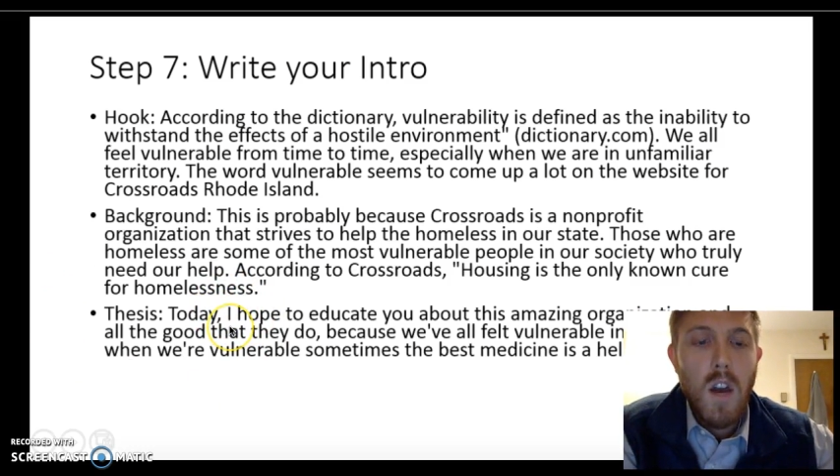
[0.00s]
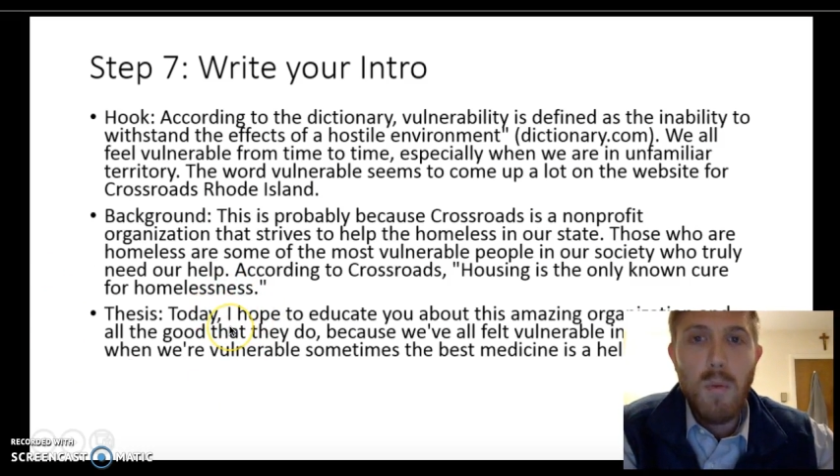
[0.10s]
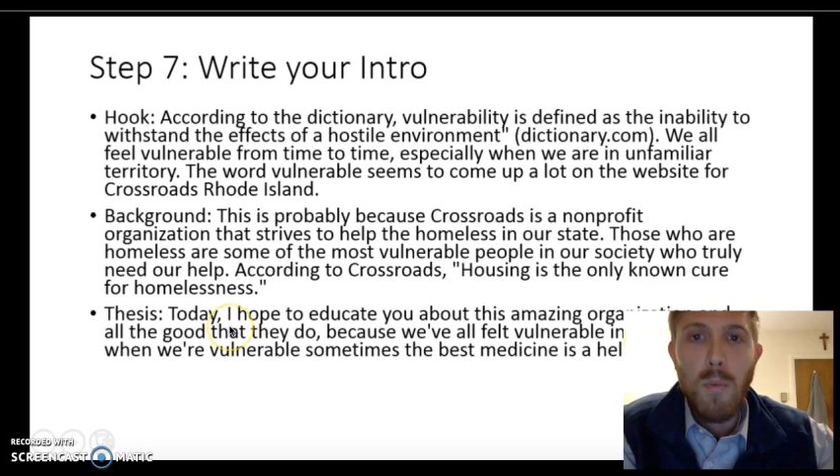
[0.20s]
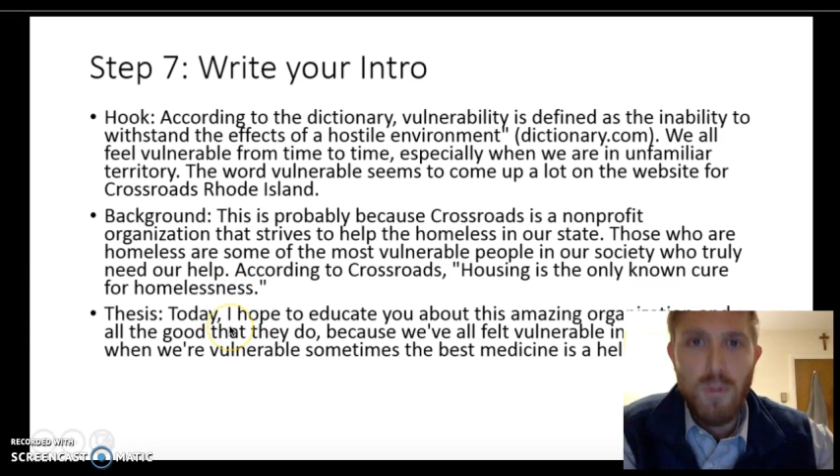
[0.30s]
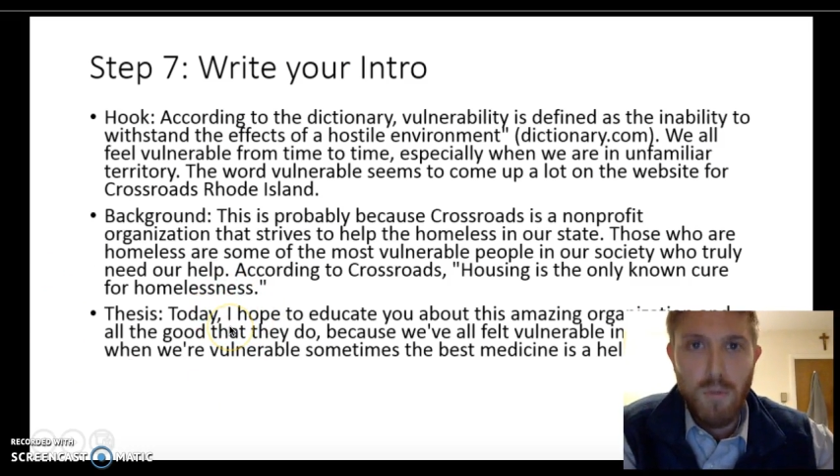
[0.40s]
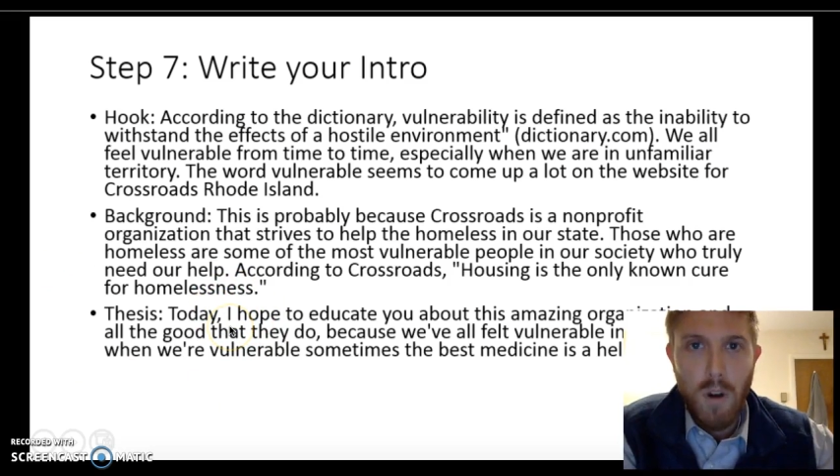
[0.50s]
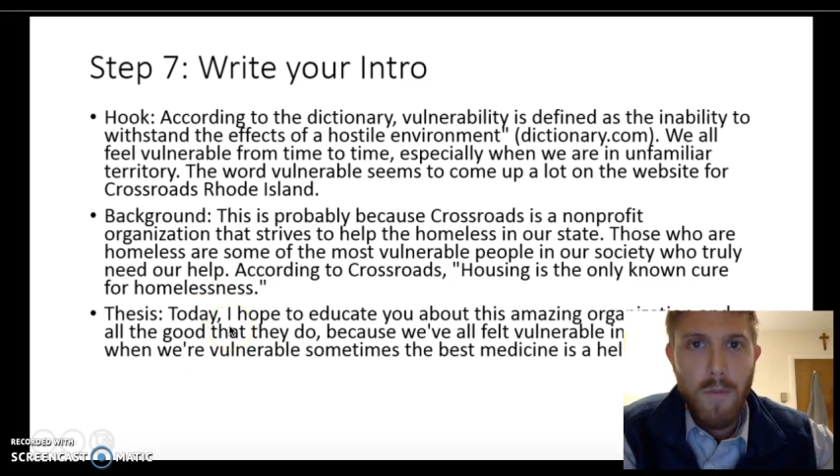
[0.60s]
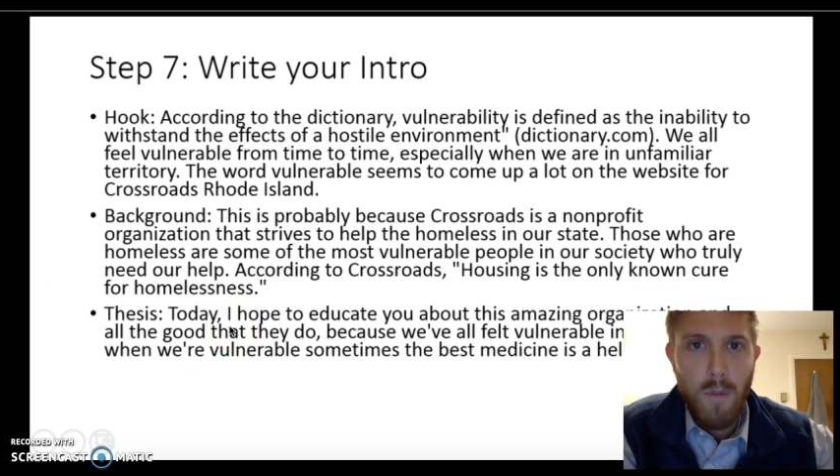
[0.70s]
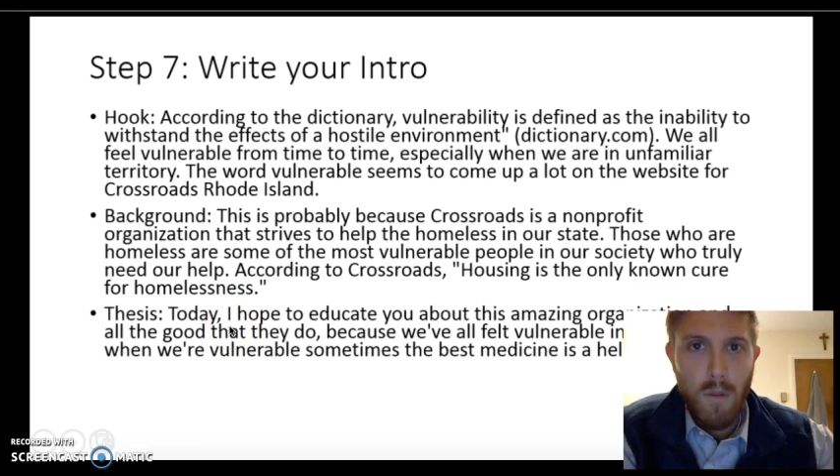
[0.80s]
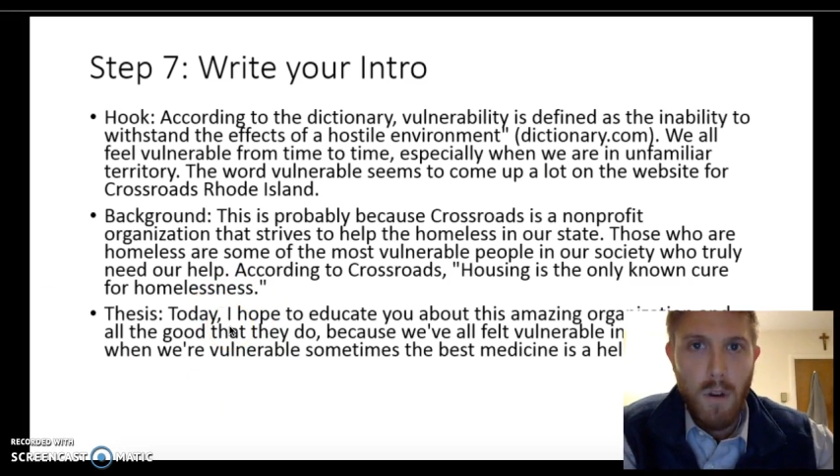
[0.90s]
But Mr.
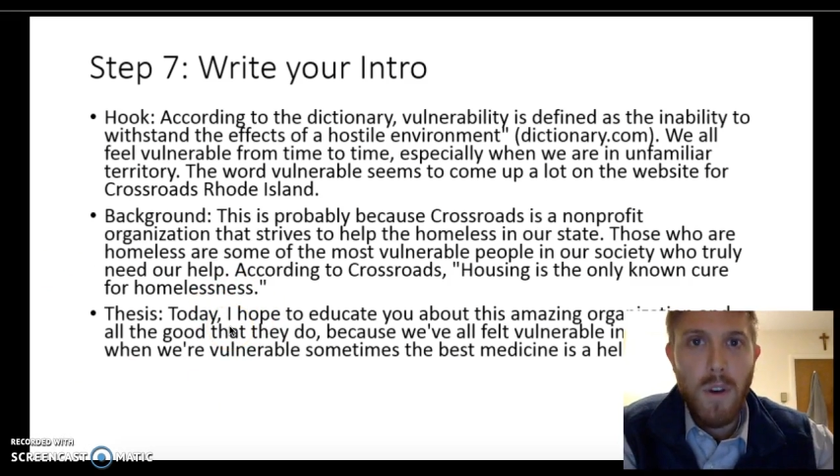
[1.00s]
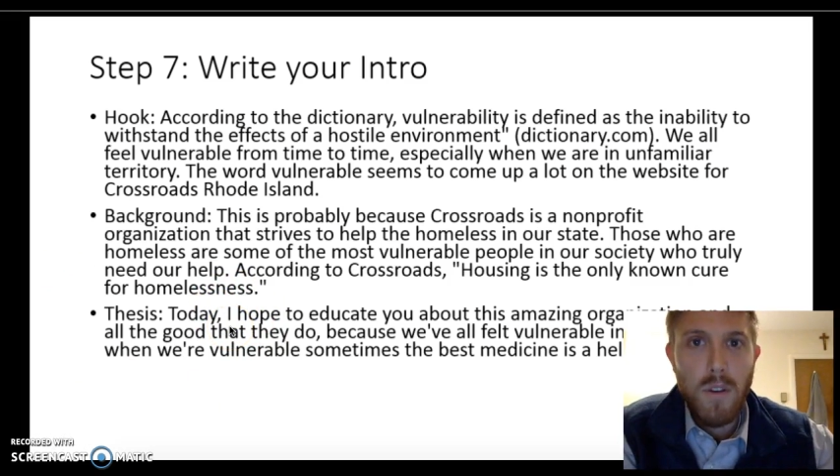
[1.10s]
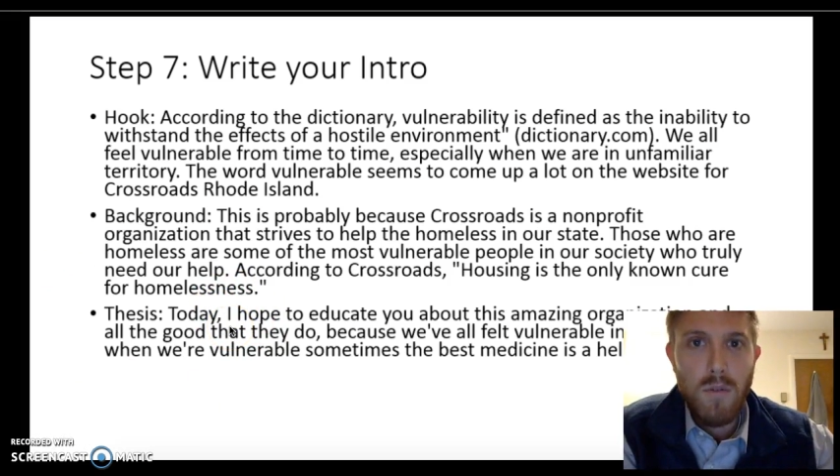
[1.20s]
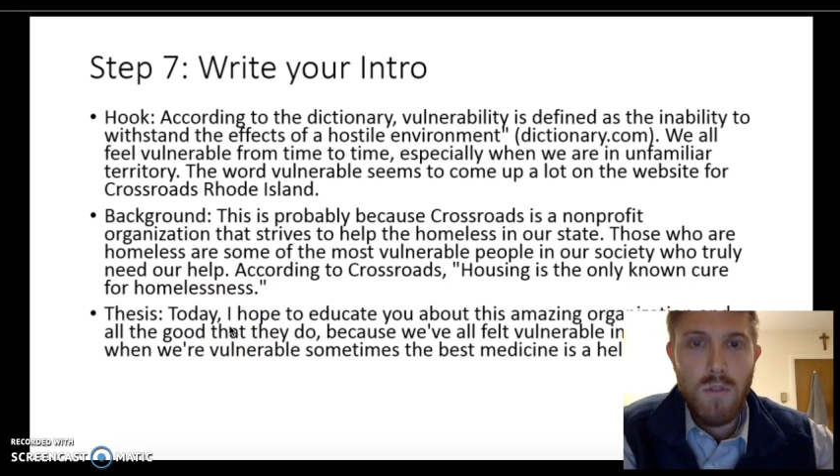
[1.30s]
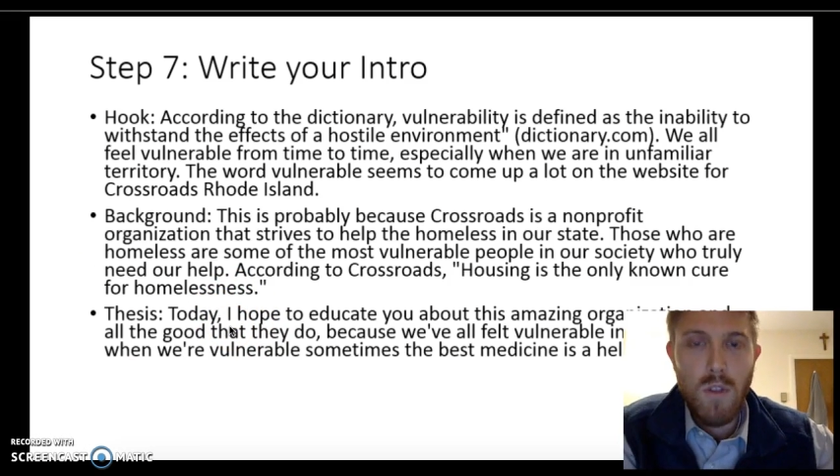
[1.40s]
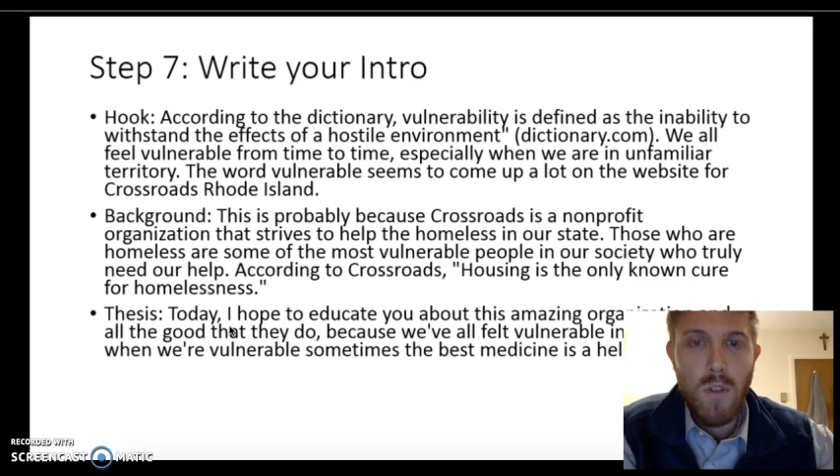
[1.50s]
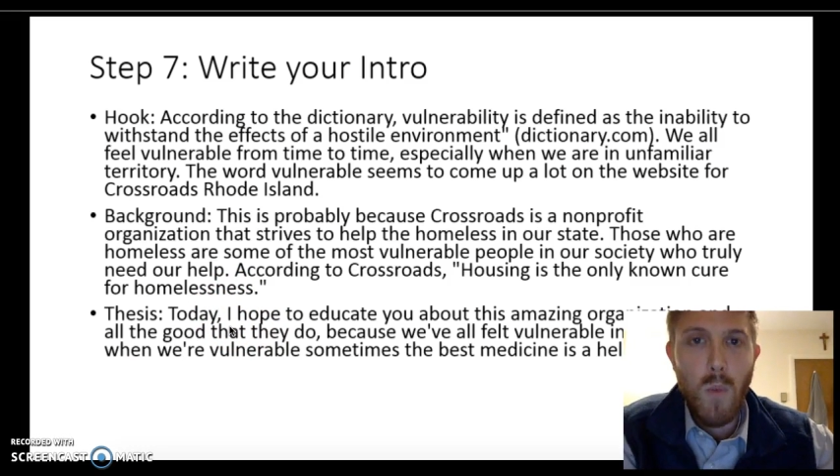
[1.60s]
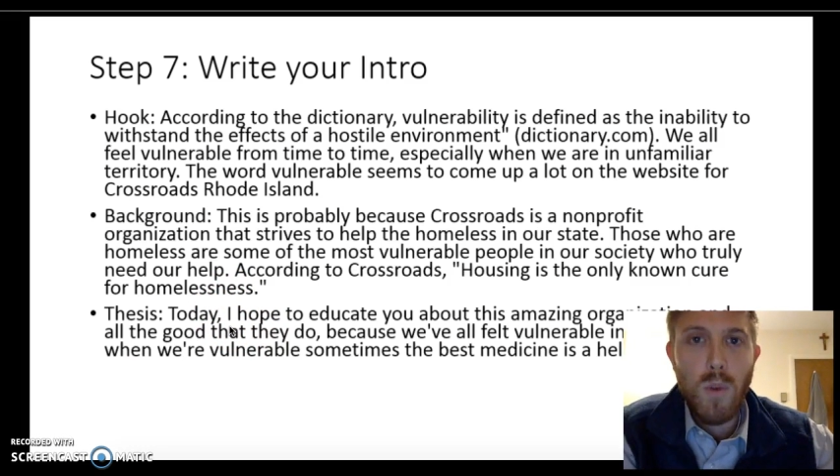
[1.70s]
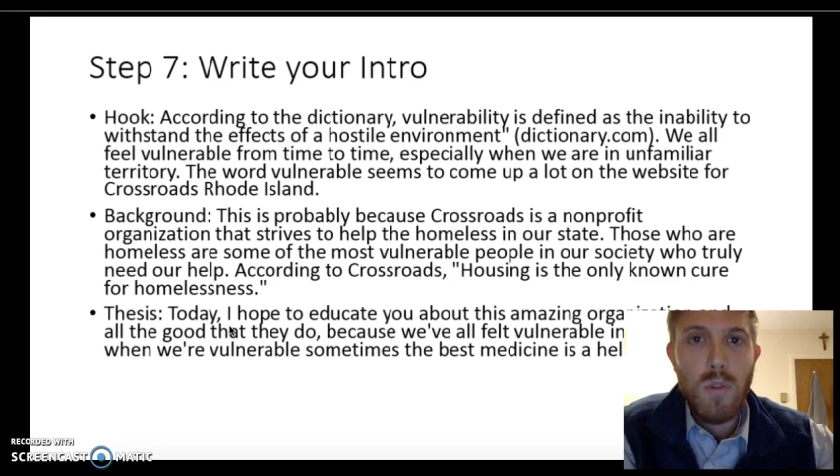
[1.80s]
Barfield, I thought you said that we